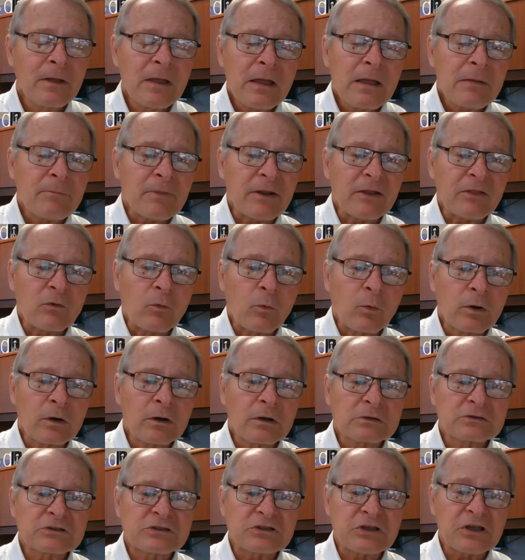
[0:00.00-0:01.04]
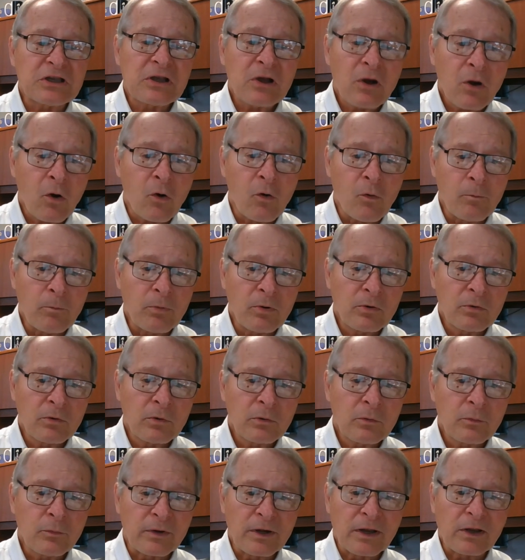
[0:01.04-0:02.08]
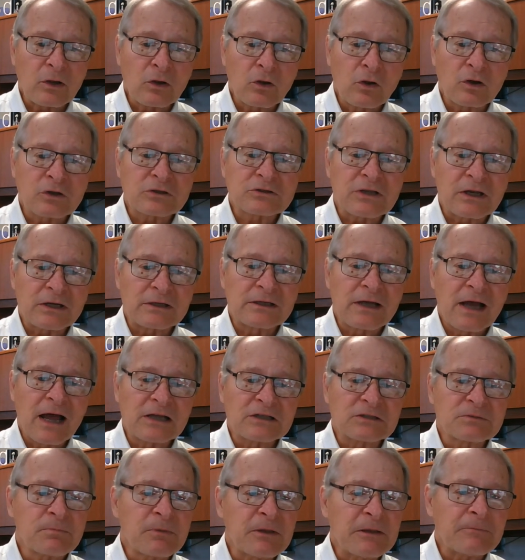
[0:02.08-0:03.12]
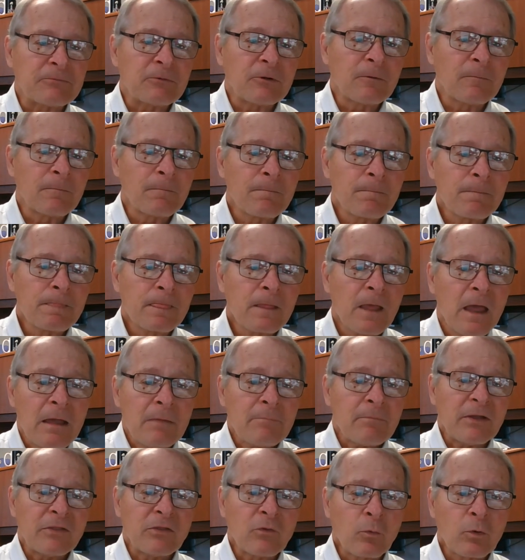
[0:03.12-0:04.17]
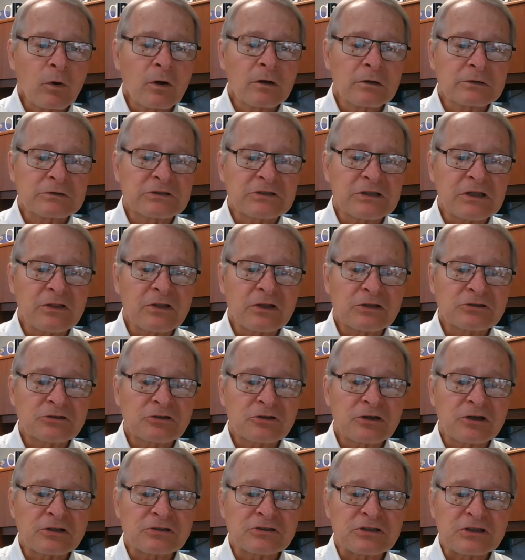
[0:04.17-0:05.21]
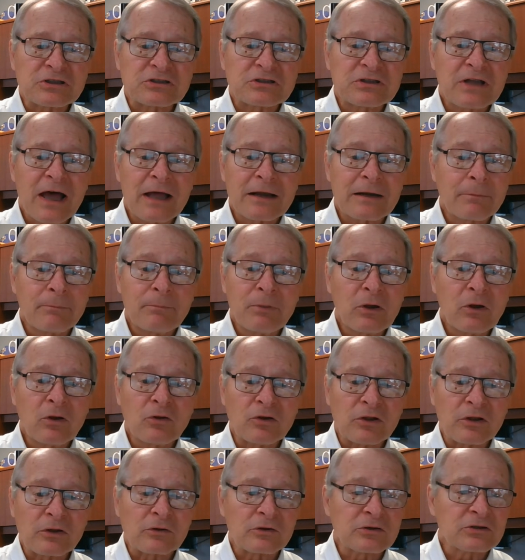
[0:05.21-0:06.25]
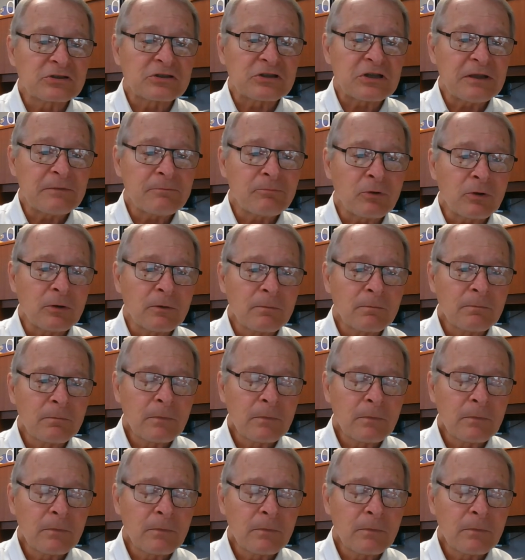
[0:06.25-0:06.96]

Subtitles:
May the world see hope when it looks at God's people. May the world see the church as not a building or steeple.